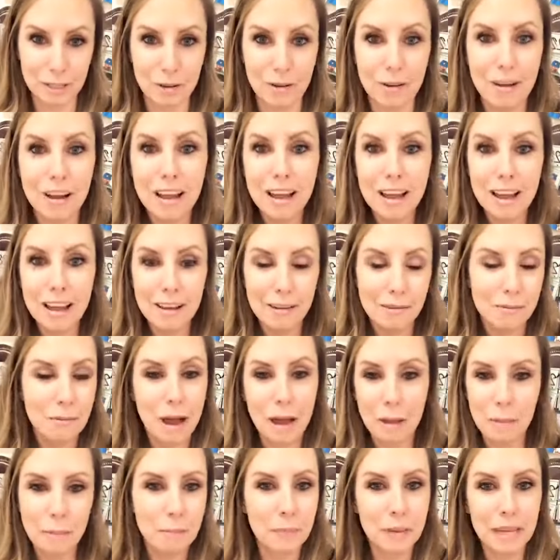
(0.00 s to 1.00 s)
So
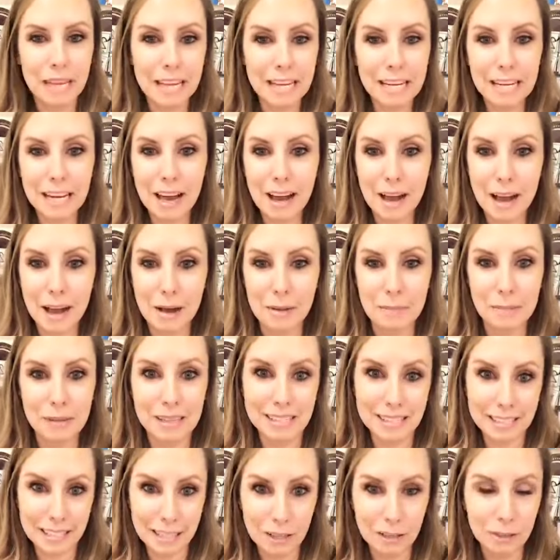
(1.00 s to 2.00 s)
being um,
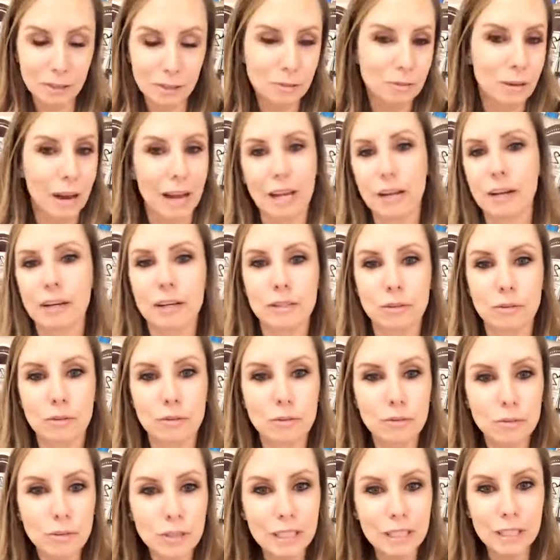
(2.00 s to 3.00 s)
a skilled writer is a
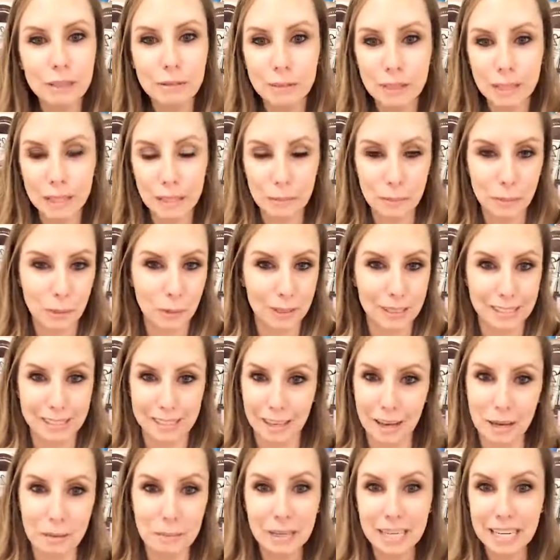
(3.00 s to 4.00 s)
really, really important
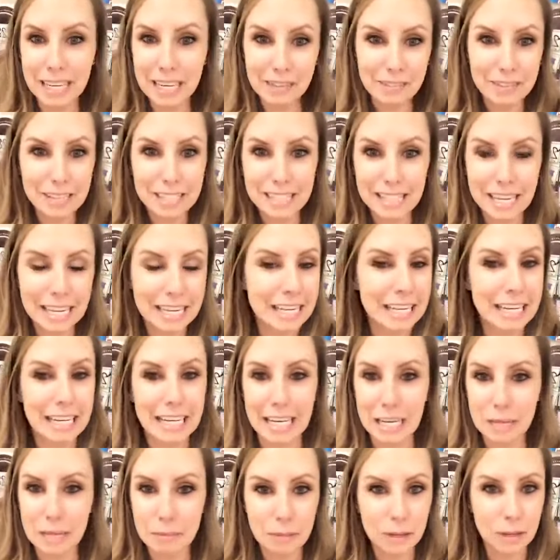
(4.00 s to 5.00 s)
skill. I mean, even sending
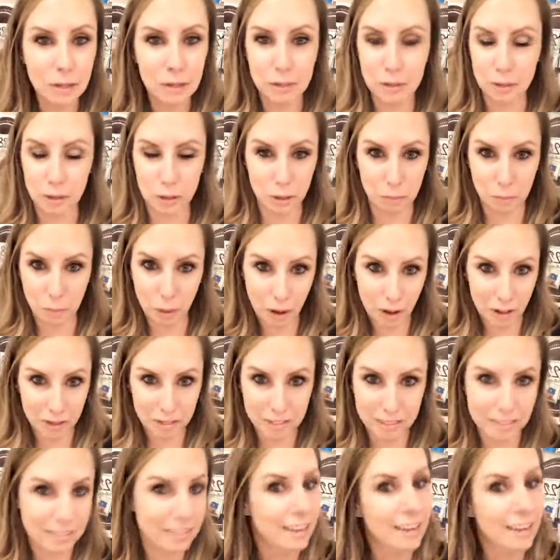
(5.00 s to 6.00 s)
emails to your boss,